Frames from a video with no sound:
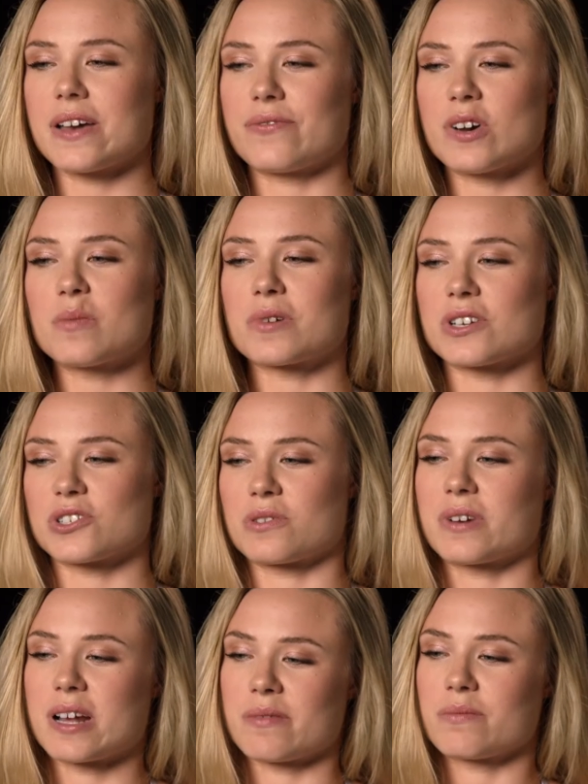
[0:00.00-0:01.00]
I felt
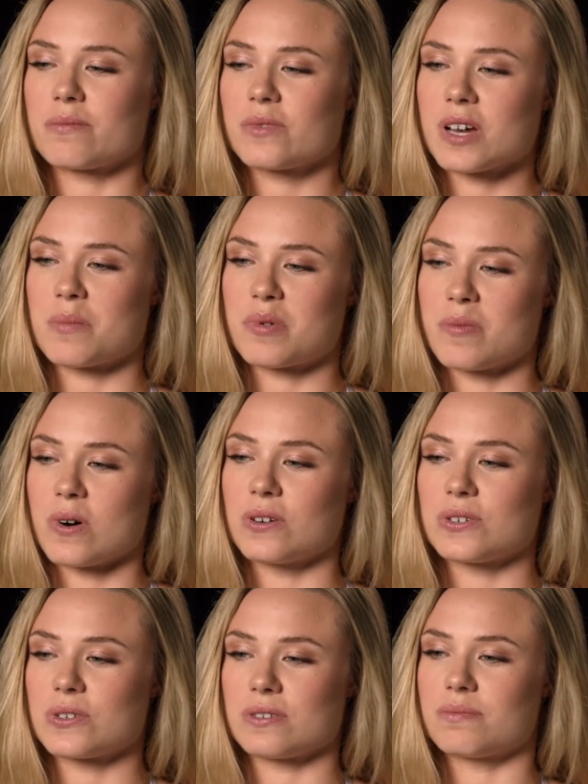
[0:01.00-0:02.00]
pressure when I got
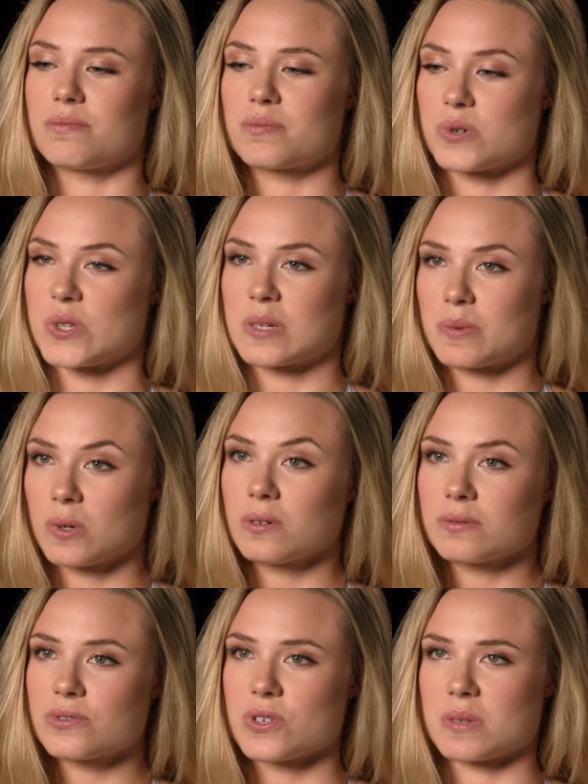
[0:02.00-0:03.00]
promoted to
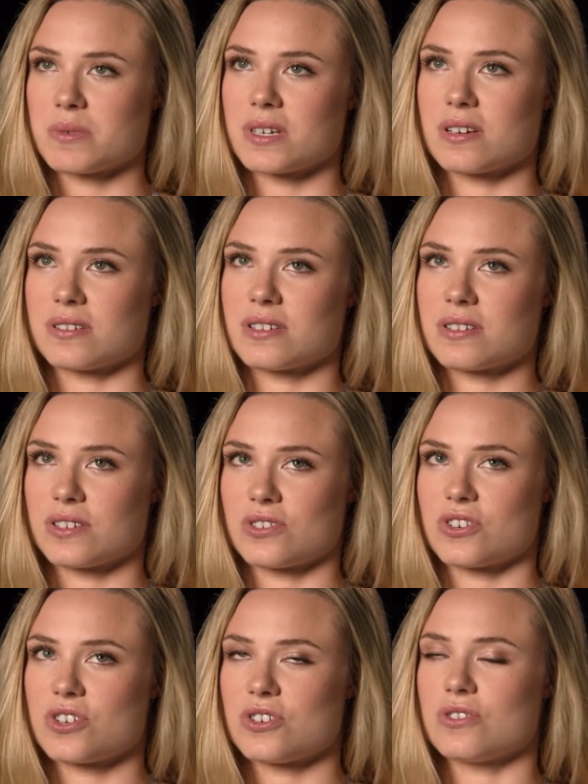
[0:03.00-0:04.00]
principal, just because it's such
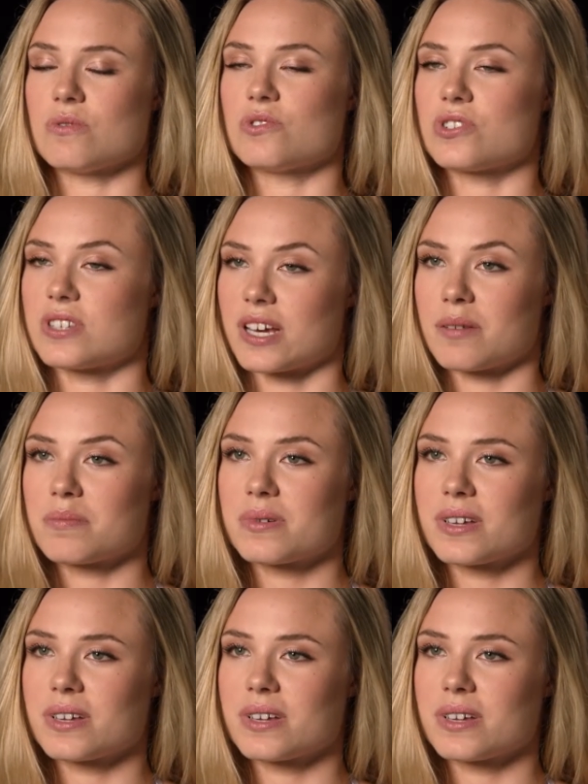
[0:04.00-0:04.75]
a huge step